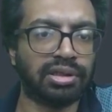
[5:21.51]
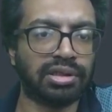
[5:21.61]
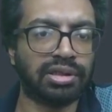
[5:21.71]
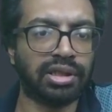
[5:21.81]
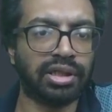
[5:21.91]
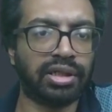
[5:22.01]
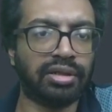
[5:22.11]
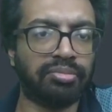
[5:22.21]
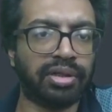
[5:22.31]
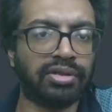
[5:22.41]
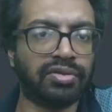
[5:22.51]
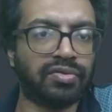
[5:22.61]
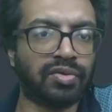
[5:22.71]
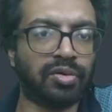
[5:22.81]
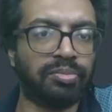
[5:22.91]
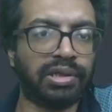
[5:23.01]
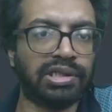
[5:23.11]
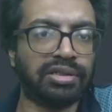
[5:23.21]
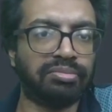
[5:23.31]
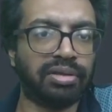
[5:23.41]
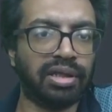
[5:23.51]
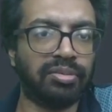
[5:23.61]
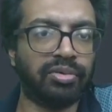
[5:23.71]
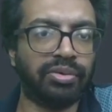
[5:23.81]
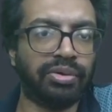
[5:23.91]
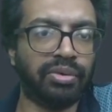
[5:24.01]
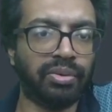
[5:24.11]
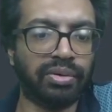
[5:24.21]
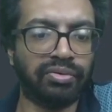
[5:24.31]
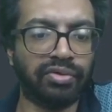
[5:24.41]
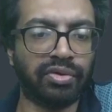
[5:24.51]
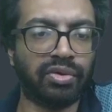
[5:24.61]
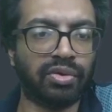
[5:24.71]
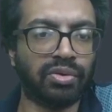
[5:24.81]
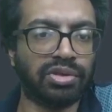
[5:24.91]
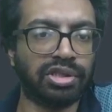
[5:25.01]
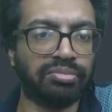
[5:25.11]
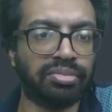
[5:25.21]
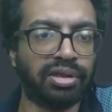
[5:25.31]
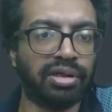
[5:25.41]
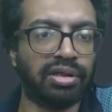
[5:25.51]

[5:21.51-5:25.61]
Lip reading: Just that in place of open symbol, I'm going to look for close symbol.